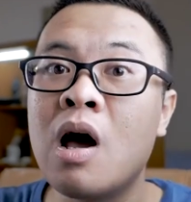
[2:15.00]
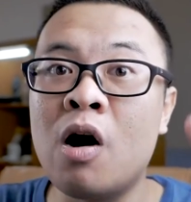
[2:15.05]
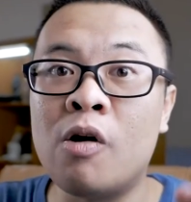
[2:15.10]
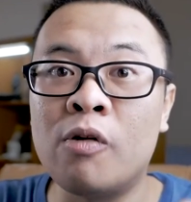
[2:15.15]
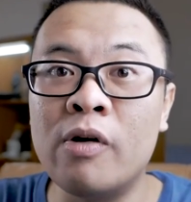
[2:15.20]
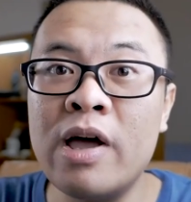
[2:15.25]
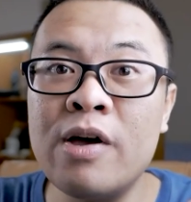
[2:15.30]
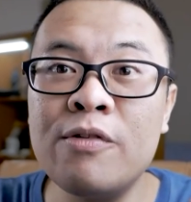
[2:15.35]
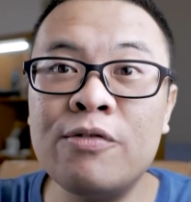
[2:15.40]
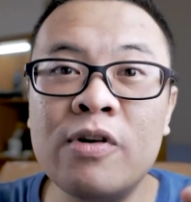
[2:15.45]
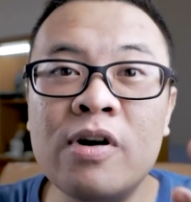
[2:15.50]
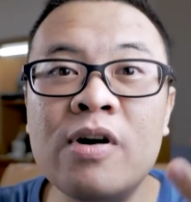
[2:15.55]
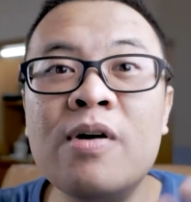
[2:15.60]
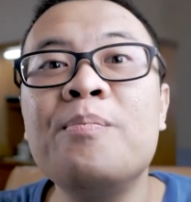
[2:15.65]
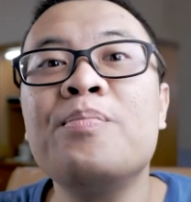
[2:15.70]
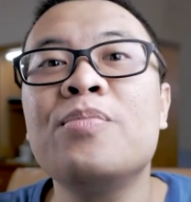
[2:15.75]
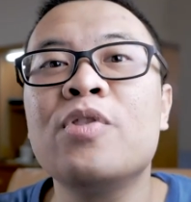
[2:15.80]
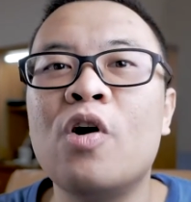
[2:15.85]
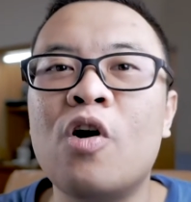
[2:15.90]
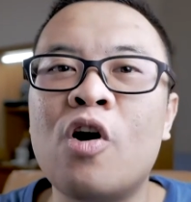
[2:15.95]

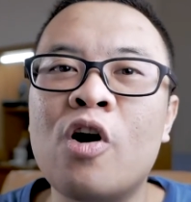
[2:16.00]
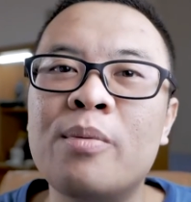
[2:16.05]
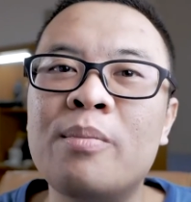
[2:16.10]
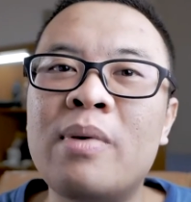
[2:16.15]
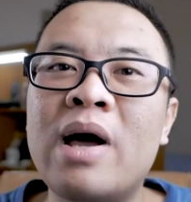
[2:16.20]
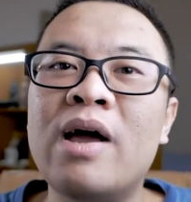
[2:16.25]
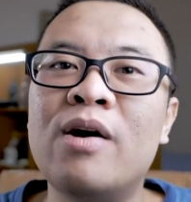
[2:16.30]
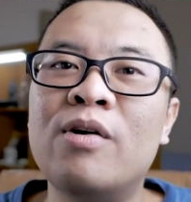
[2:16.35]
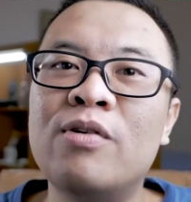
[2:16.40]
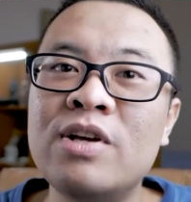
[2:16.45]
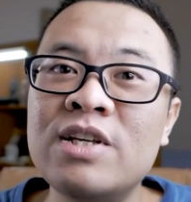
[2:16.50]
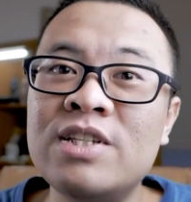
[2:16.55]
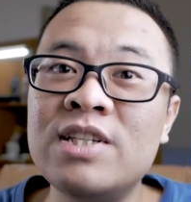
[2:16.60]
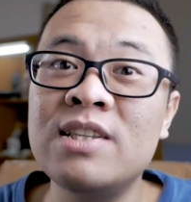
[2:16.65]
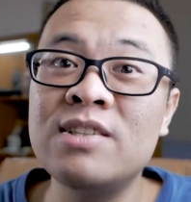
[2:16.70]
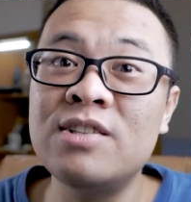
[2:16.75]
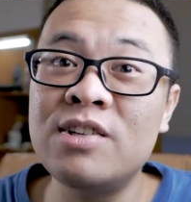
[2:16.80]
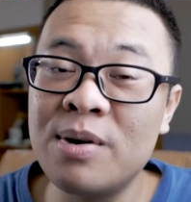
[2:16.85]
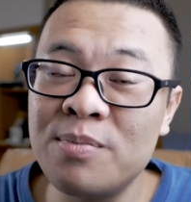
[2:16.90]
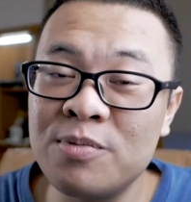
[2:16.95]
However, on my
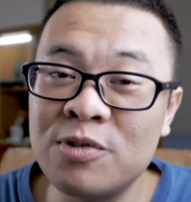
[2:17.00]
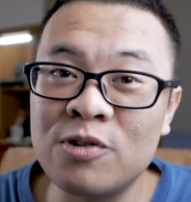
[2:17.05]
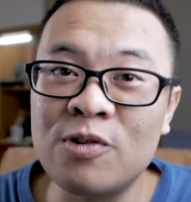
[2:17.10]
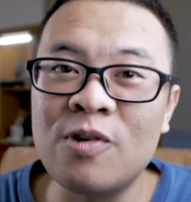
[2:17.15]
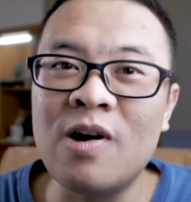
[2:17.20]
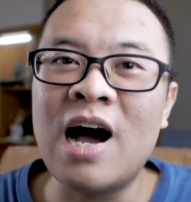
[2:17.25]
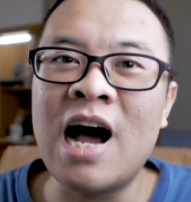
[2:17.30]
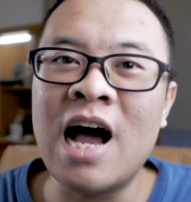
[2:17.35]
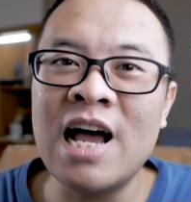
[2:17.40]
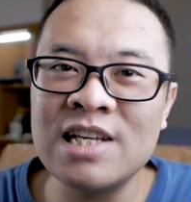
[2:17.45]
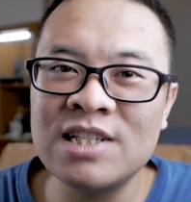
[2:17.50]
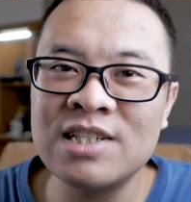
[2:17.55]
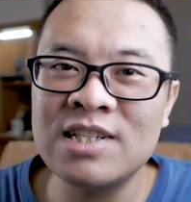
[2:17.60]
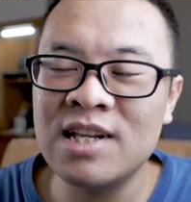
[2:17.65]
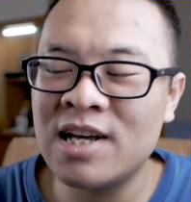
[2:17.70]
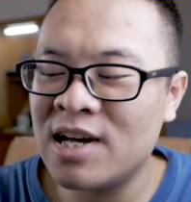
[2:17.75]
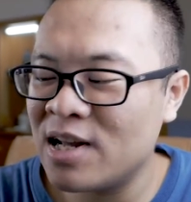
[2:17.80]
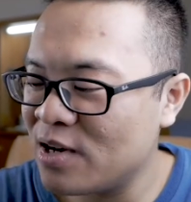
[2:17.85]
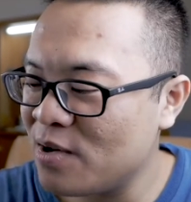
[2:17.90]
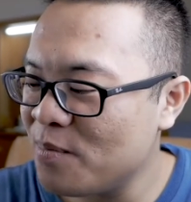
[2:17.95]
recent trip to
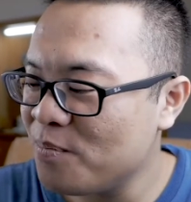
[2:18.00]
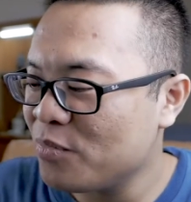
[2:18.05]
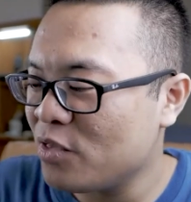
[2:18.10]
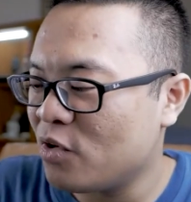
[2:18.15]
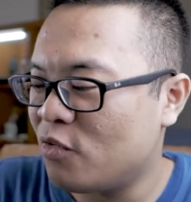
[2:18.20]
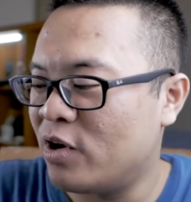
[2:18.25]
Iceland,